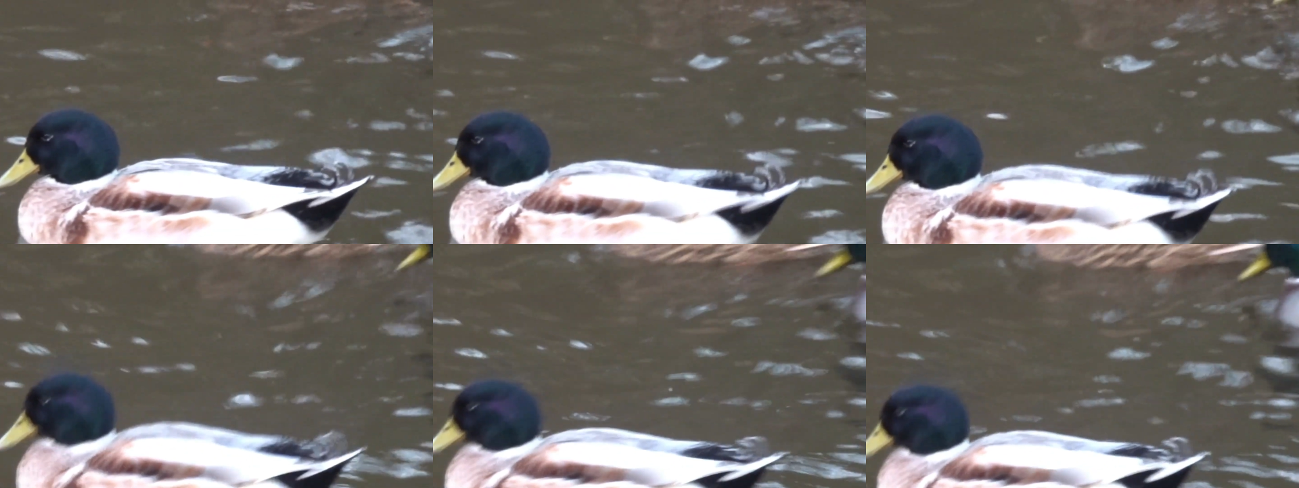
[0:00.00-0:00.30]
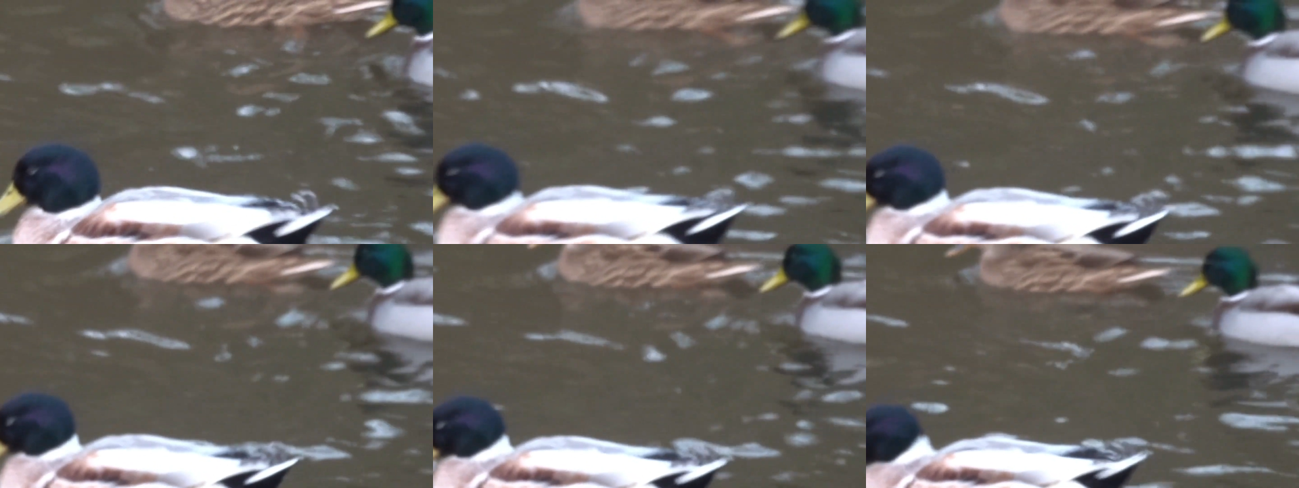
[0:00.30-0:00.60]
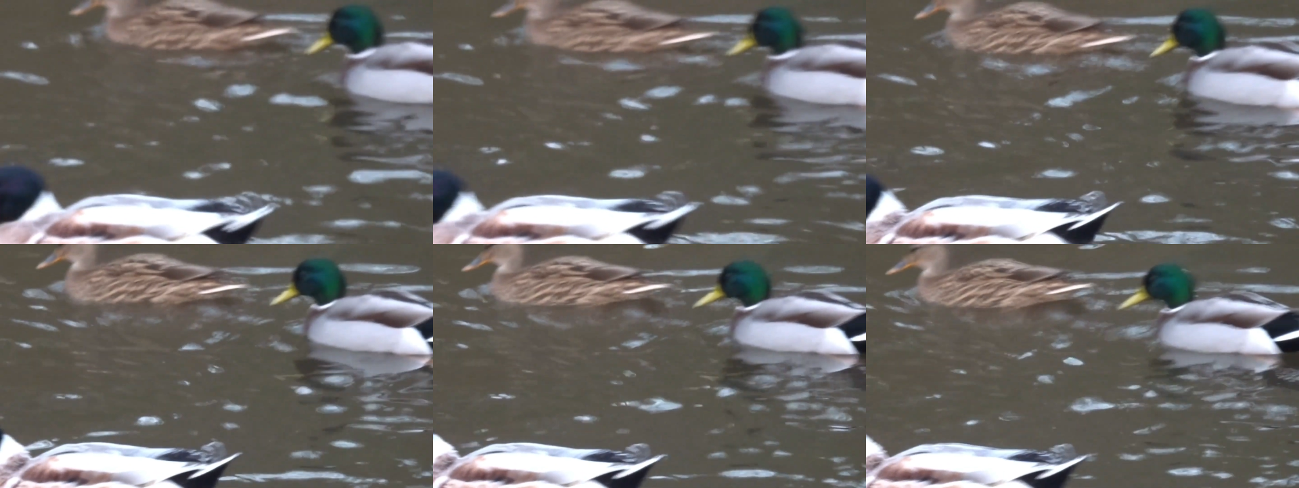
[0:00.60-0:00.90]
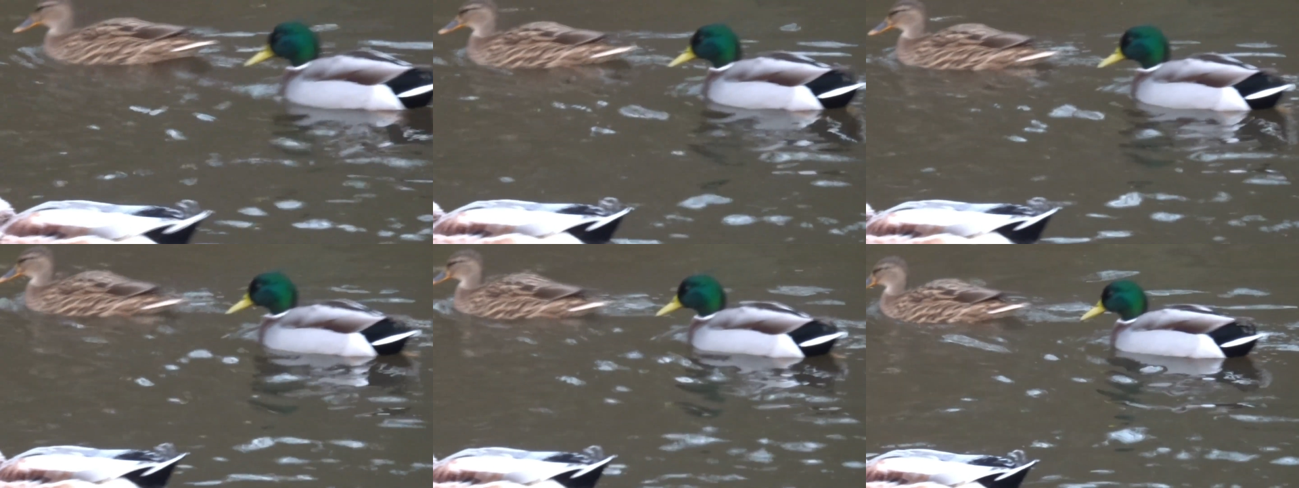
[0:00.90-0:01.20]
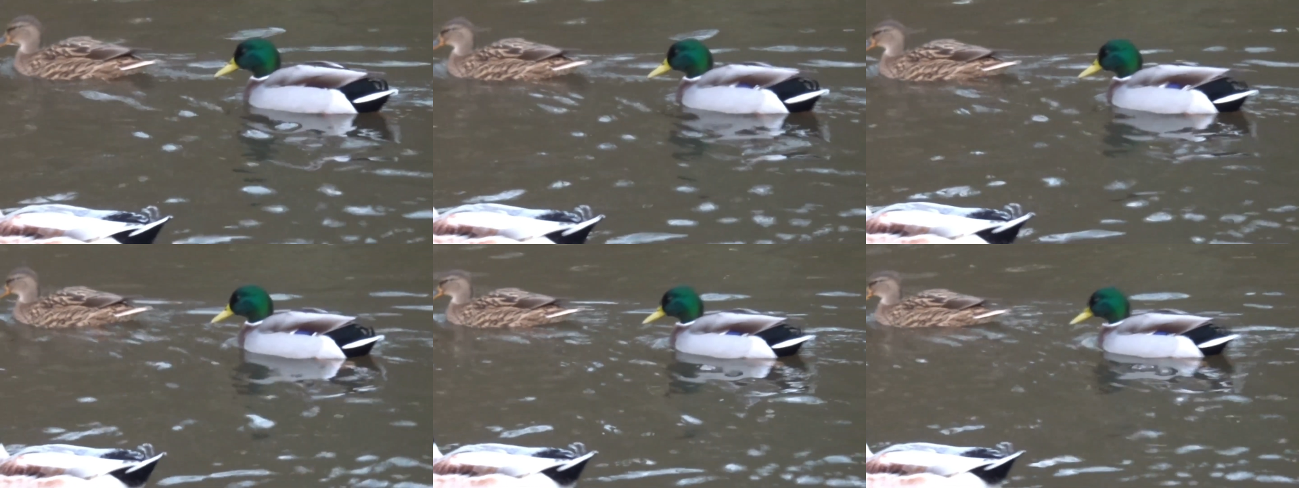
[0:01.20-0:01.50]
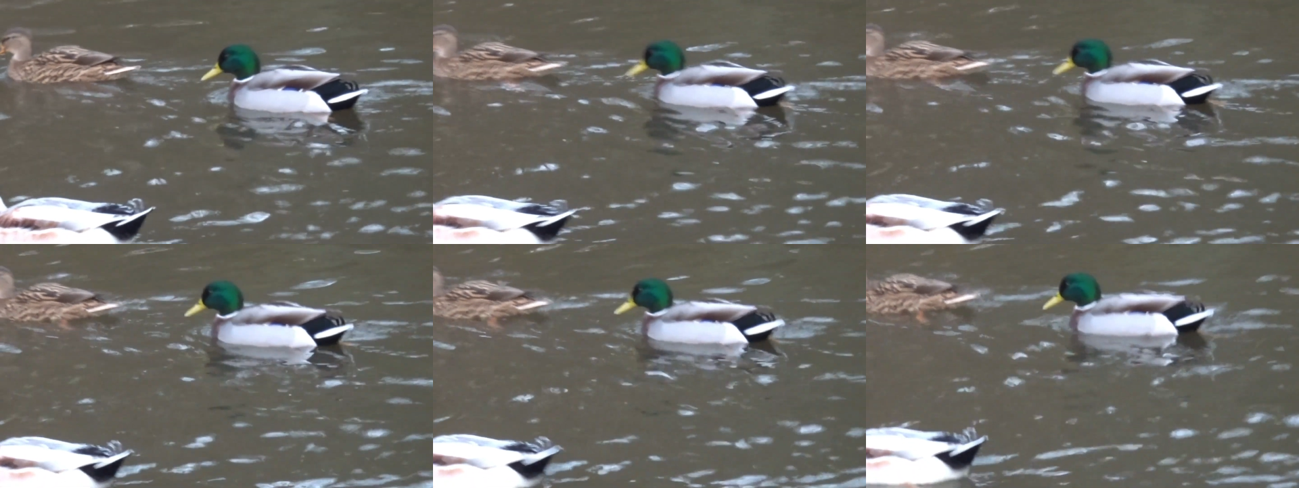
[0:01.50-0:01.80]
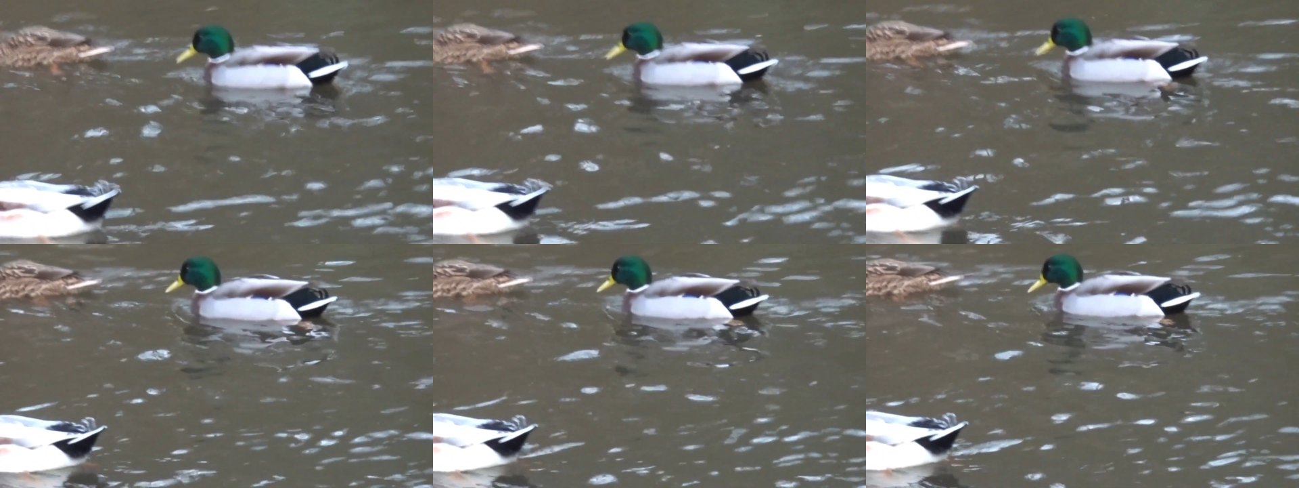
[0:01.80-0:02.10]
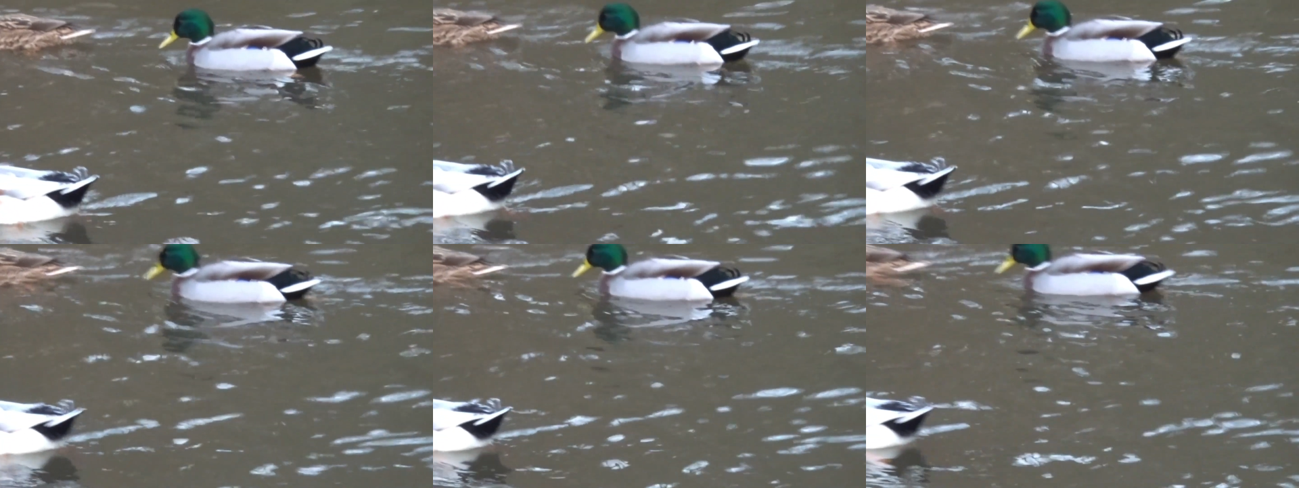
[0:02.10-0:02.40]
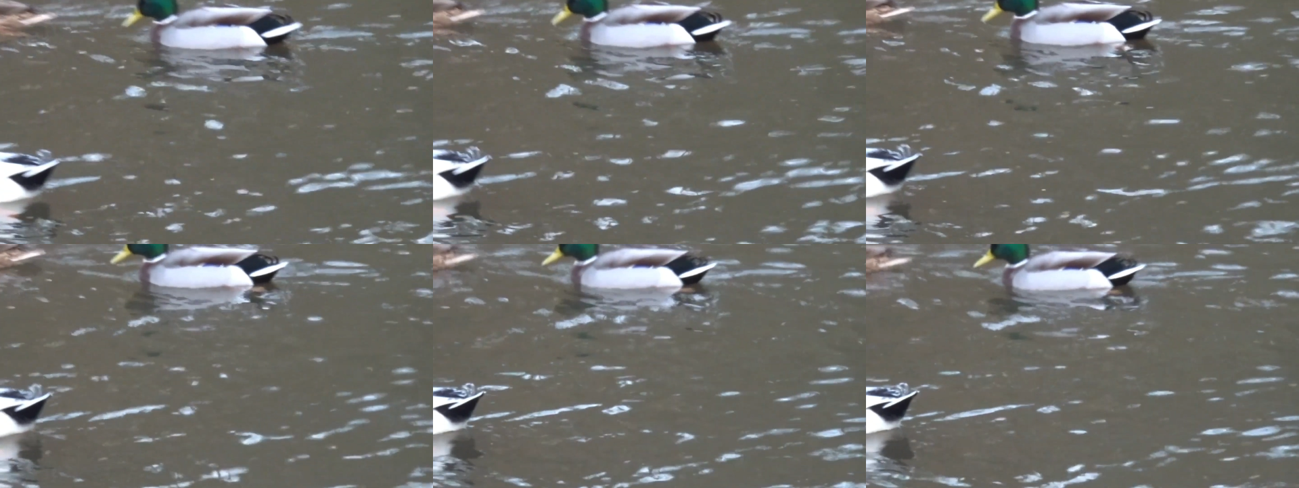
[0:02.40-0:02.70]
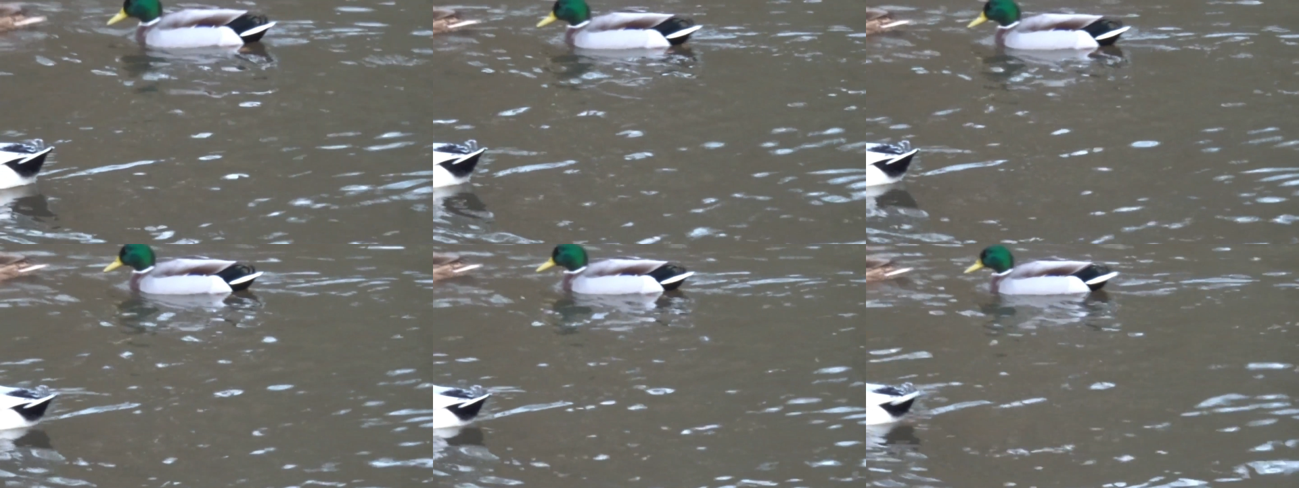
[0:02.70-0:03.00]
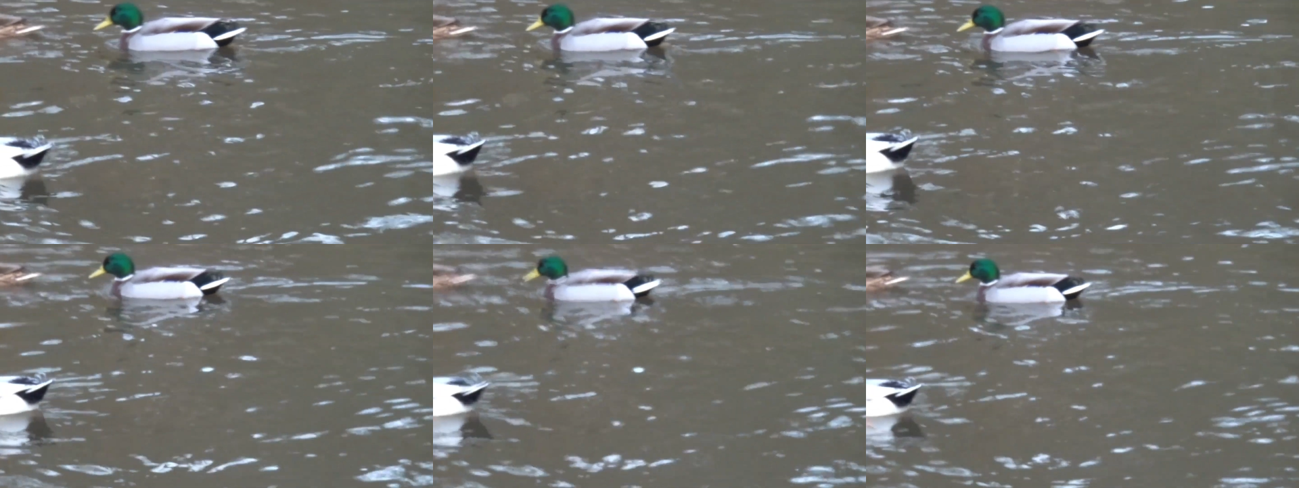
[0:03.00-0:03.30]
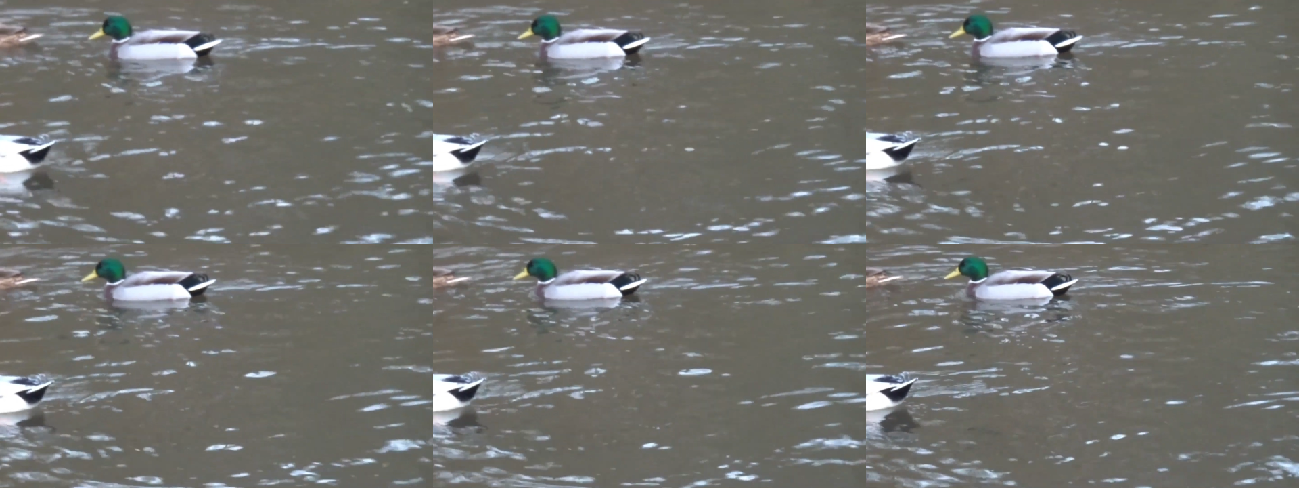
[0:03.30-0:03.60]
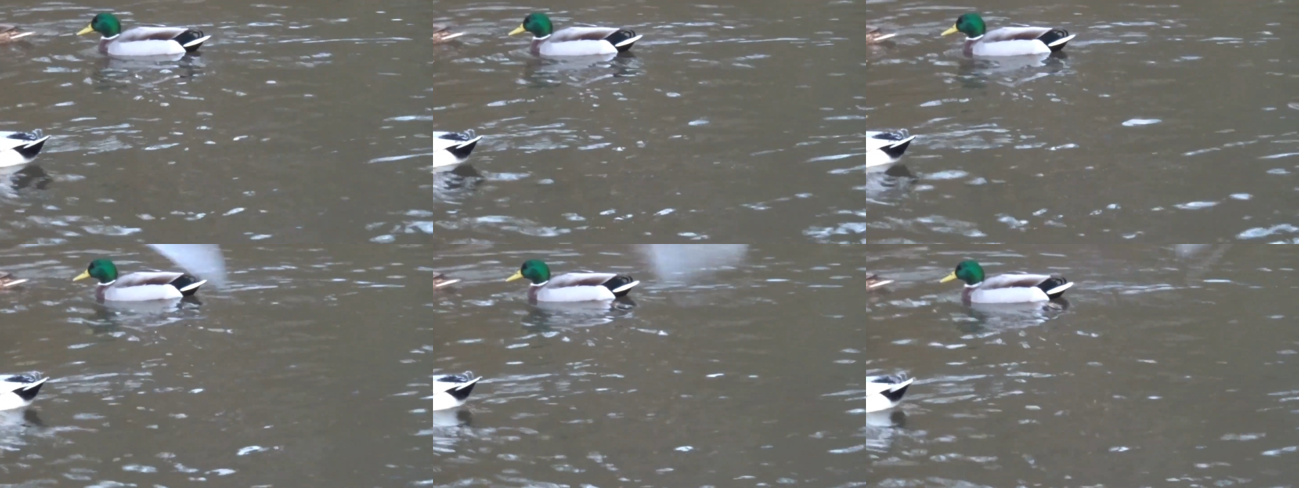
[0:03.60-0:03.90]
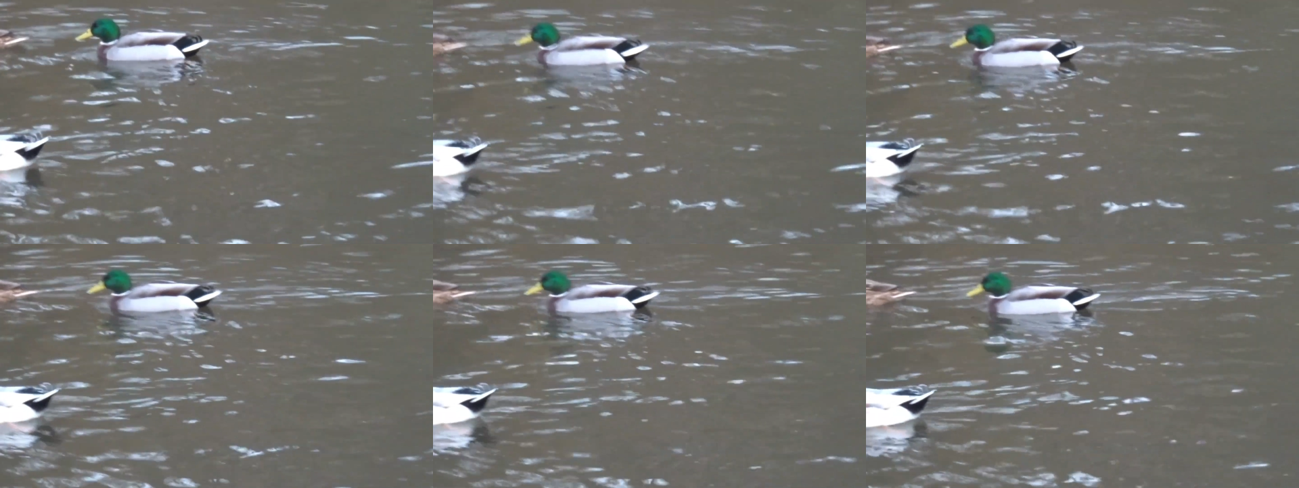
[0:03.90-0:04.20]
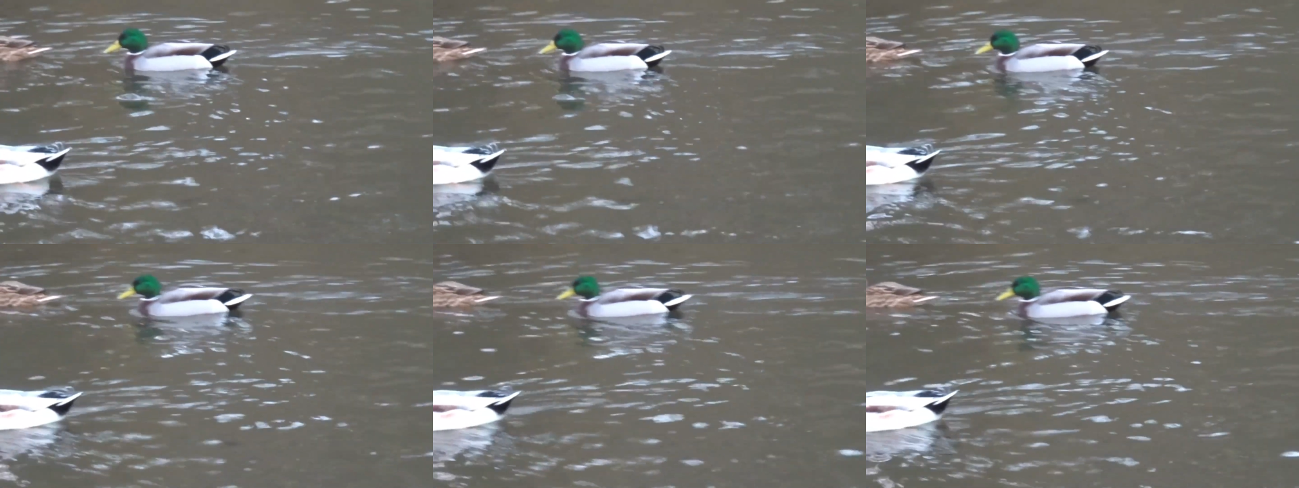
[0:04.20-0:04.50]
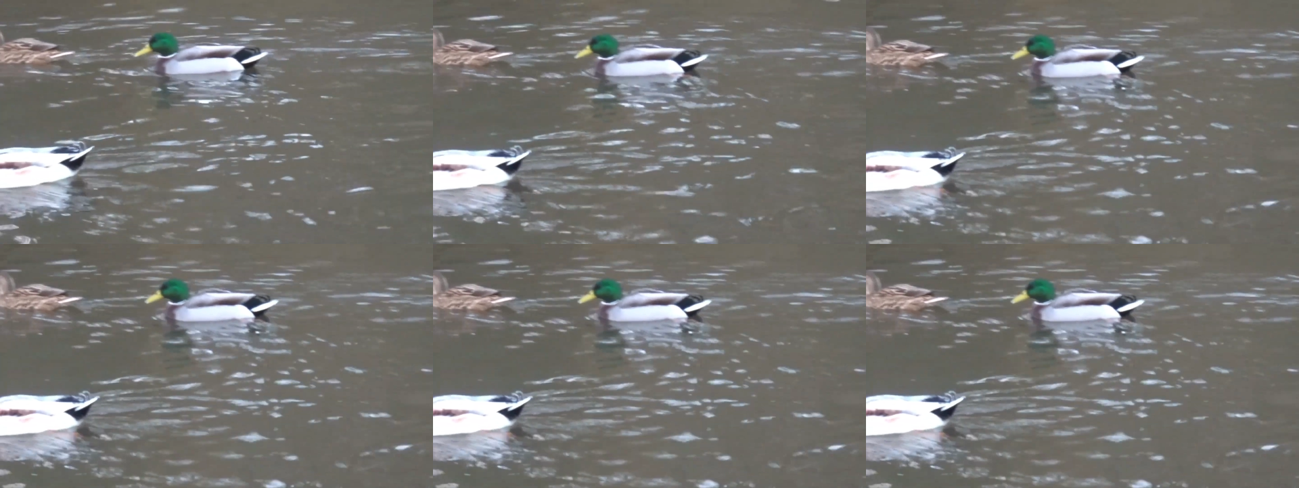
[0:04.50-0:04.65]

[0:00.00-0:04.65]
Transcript: [unreadable: no face in view]